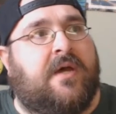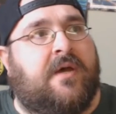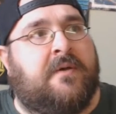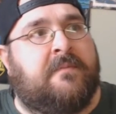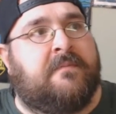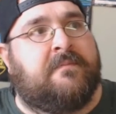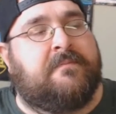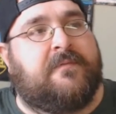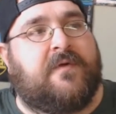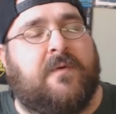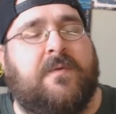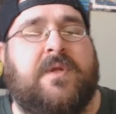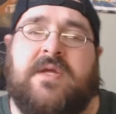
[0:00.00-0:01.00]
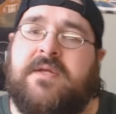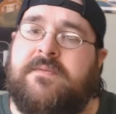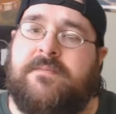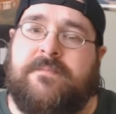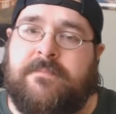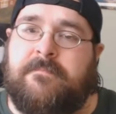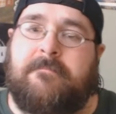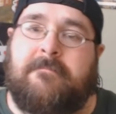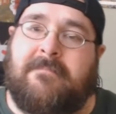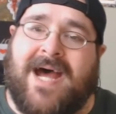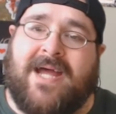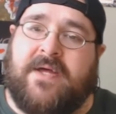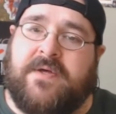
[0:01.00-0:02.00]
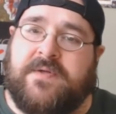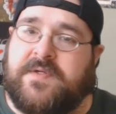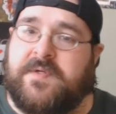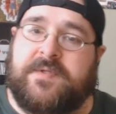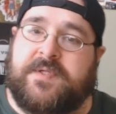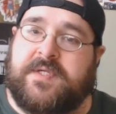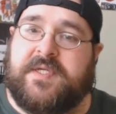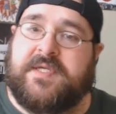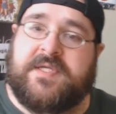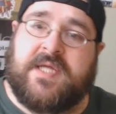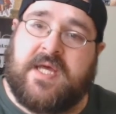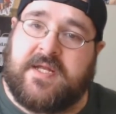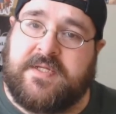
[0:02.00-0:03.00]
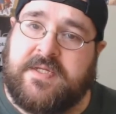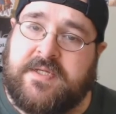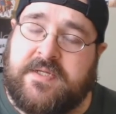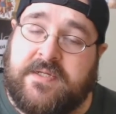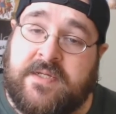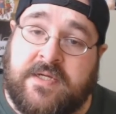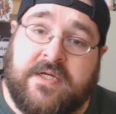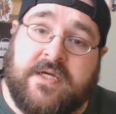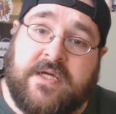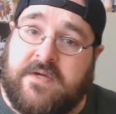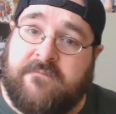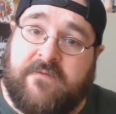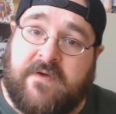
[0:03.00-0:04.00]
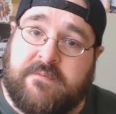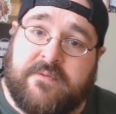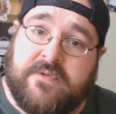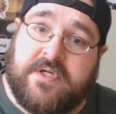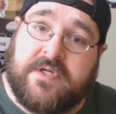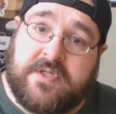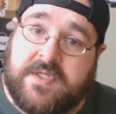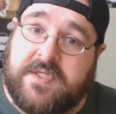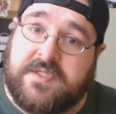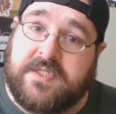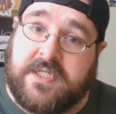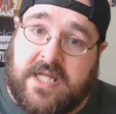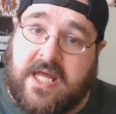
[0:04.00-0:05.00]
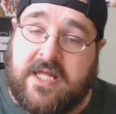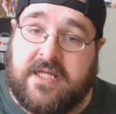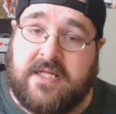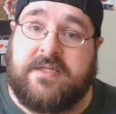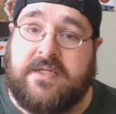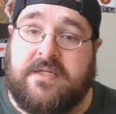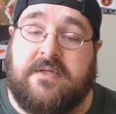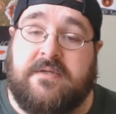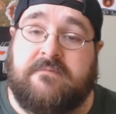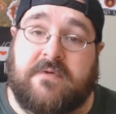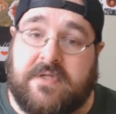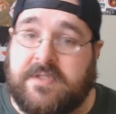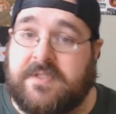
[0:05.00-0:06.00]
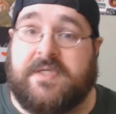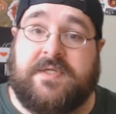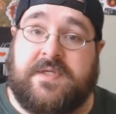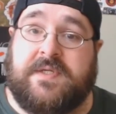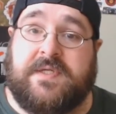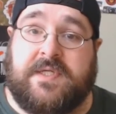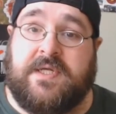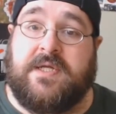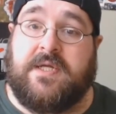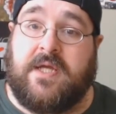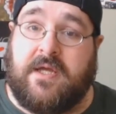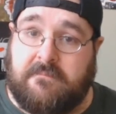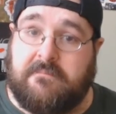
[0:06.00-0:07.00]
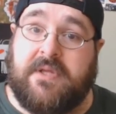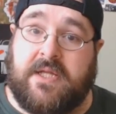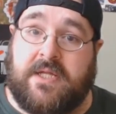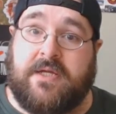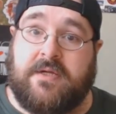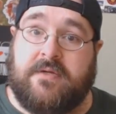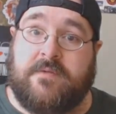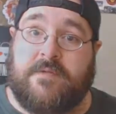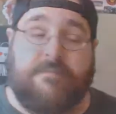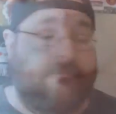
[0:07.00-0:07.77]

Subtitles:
10. Throat hit mild, so it's a 6 out of 10, and vapor production is a 9 out of 10 for consistency and plenty. Next